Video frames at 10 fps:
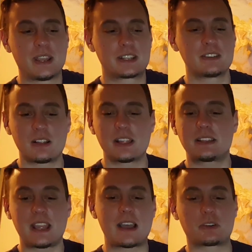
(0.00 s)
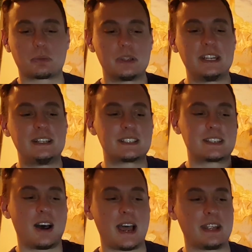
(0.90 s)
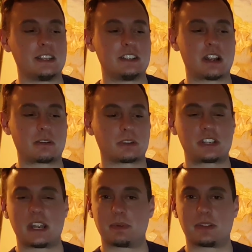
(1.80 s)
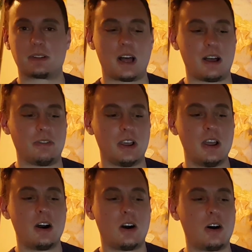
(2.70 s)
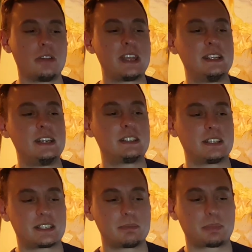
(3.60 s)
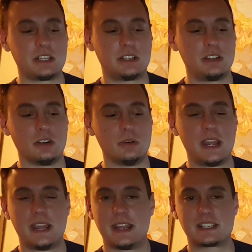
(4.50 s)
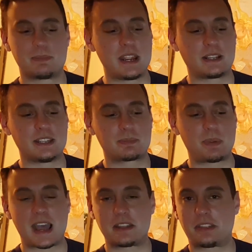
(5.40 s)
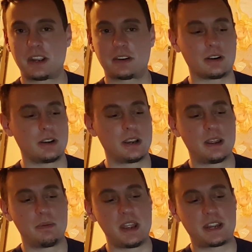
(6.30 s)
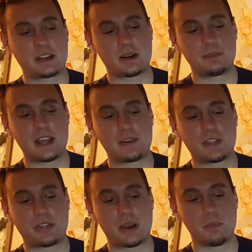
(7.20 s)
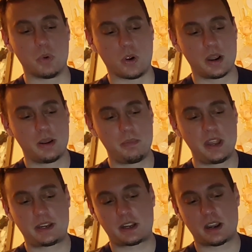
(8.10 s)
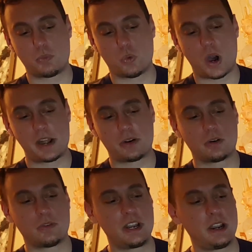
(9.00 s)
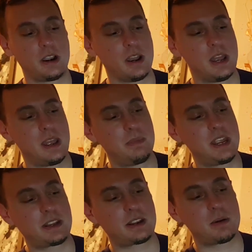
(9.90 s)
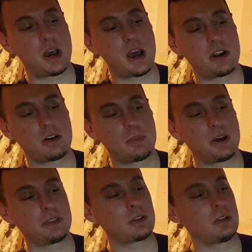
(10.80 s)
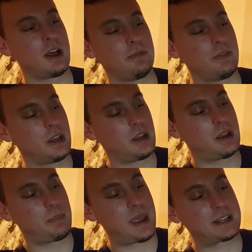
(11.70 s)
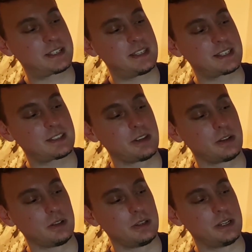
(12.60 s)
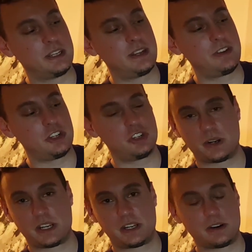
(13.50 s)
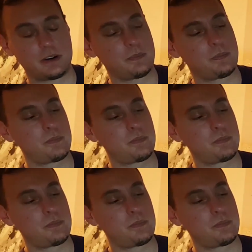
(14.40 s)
It's not like they have to redesign the general shape of the glove. All they need to simply do is make this pad thicker, make it come down the thumb more, make it come wider over here, make it come higher up on the glove, past this little divot joint here.